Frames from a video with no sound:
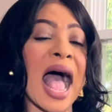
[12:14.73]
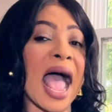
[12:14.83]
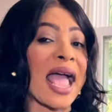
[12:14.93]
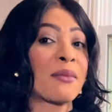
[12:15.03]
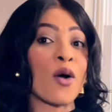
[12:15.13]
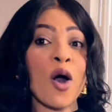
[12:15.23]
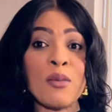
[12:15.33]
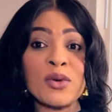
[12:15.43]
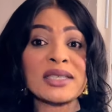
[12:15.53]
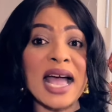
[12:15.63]
I am
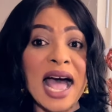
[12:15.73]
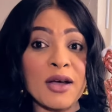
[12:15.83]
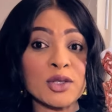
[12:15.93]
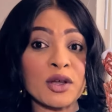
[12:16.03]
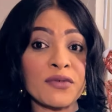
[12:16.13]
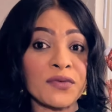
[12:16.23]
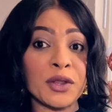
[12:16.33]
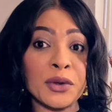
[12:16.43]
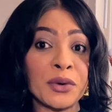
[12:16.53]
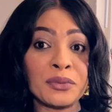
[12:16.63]
almost out of. You
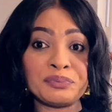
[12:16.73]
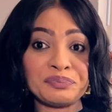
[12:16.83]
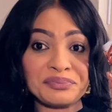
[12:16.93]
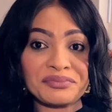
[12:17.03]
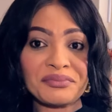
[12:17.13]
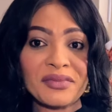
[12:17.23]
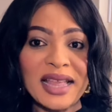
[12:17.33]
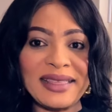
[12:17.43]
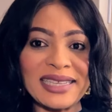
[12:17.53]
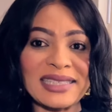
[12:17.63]
know,
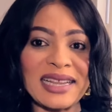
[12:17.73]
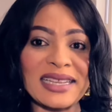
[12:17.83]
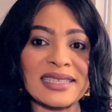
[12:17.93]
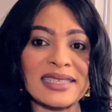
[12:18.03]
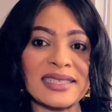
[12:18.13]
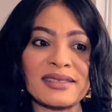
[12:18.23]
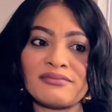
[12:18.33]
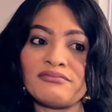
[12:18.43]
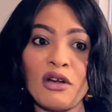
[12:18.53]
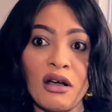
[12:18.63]
this thing is
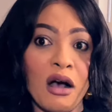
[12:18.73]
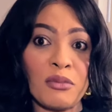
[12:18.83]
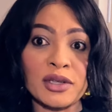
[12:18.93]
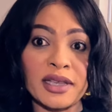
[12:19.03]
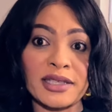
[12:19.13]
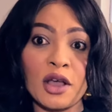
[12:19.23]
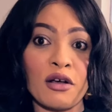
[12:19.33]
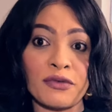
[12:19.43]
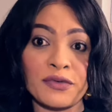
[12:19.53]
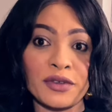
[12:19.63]
almost, it's
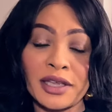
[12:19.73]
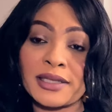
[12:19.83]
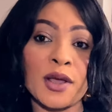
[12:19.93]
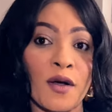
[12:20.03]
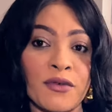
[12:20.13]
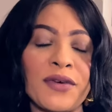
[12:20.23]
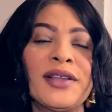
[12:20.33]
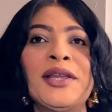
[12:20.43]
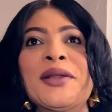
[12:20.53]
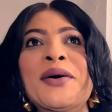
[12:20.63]
off,
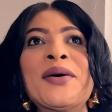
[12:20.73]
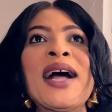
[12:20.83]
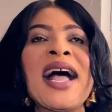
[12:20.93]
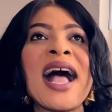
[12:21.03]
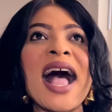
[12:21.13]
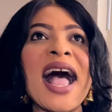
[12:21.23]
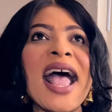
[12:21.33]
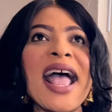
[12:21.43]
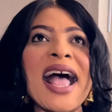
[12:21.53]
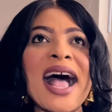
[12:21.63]
you know.
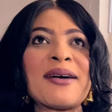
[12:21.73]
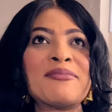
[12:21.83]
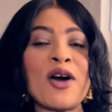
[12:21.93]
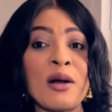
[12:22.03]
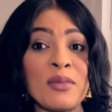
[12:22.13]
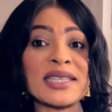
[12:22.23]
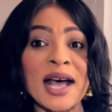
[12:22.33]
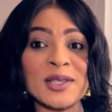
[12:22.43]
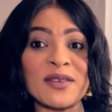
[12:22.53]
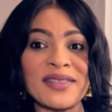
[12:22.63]
I'm almost
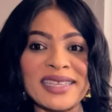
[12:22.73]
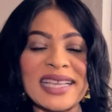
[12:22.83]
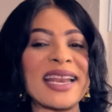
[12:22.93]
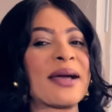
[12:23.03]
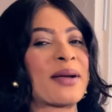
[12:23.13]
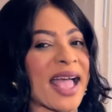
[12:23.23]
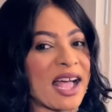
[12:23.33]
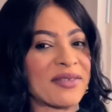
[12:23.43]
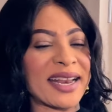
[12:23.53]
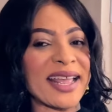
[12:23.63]
out of this, and I
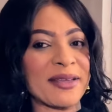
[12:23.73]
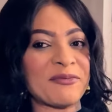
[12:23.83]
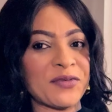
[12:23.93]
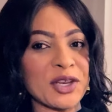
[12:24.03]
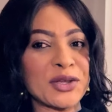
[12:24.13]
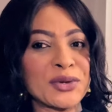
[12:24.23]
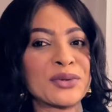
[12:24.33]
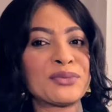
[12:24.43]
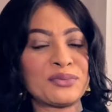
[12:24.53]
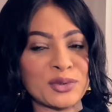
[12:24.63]
have a
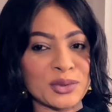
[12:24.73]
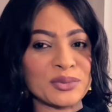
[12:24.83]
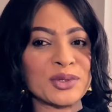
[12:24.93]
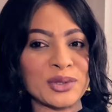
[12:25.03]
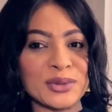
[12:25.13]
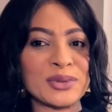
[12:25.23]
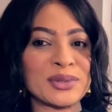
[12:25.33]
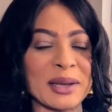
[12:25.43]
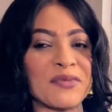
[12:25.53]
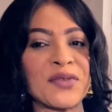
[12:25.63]
video to do
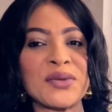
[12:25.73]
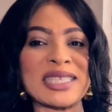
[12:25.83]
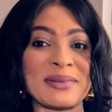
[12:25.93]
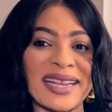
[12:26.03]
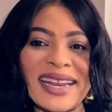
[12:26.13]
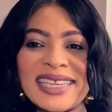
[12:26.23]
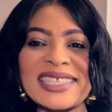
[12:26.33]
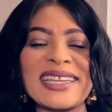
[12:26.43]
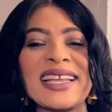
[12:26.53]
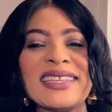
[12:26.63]
some few
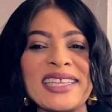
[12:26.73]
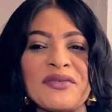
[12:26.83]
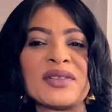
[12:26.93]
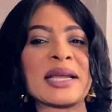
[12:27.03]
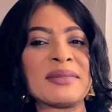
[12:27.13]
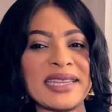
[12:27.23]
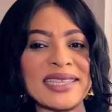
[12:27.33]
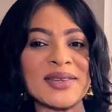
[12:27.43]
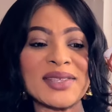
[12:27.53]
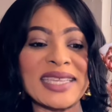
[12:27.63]
explanation and give you some
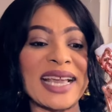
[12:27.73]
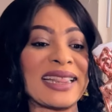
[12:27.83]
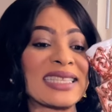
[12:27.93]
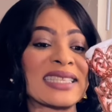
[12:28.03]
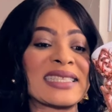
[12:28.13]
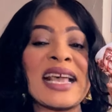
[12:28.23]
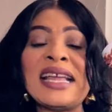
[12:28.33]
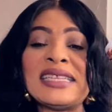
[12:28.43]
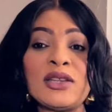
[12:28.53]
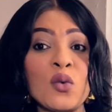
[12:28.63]
details here. And this is
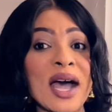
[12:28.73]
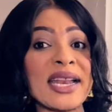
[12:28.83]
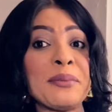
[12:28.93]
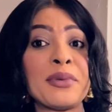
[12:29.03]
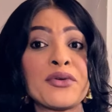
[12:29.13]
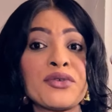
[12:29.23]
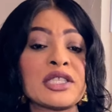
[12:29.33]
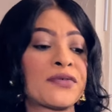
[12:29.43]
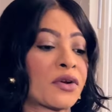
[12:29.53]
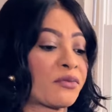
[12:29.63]
Diwani Beirut
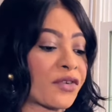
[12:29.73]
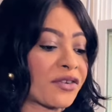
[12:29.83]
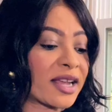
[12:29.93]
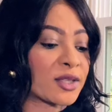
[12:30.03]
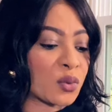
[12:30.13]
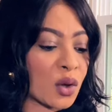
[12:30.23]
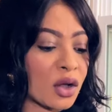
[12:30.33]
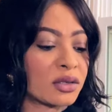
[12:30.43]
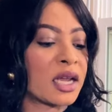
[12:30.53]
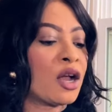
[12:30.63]
from Fragrance
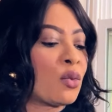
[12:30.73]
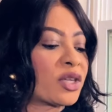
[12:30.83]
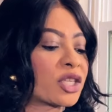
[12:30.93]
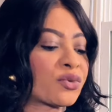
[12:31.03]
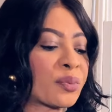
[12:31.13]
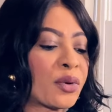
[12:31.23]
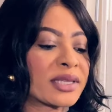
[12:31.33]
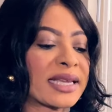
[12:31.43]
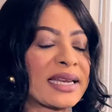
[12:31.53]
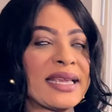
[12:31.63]
World, which is
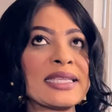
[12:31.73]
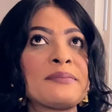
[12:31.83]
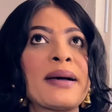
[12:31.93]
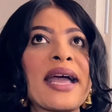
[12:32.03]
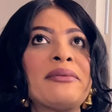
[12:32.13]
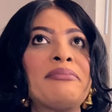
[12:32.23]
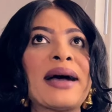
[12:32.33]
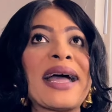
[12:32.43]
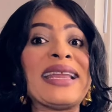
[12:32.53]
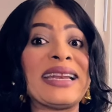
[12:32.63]
reportedly inspired
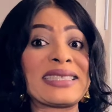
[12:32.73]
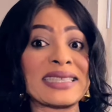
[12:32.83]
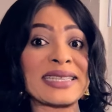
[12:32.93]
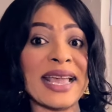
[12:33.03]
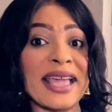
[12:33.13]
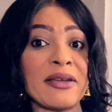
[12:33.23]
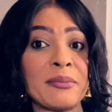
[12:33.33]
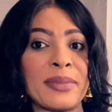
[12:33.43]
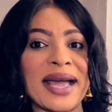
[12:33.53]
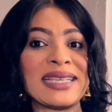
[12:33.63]
by, this is hair
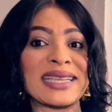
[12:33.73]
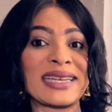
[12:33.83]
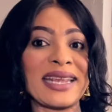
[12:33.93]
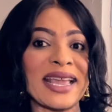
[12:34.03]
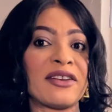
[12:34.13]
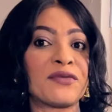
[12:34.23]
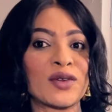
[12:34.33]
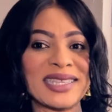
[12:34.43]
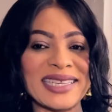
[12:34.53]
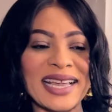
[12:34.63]
by Zadig and
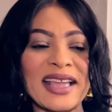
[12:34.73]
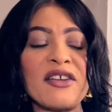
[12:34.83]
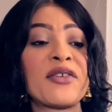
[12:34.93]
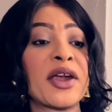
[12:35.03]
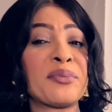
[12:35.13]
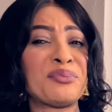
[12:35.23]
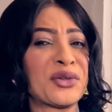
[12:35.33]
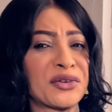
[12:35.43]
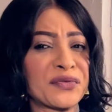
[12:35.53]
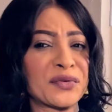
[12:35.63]
Voltaire. Very
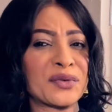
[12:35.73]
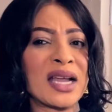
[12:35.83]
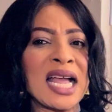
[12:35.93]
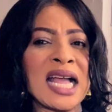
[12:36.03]
beautiful,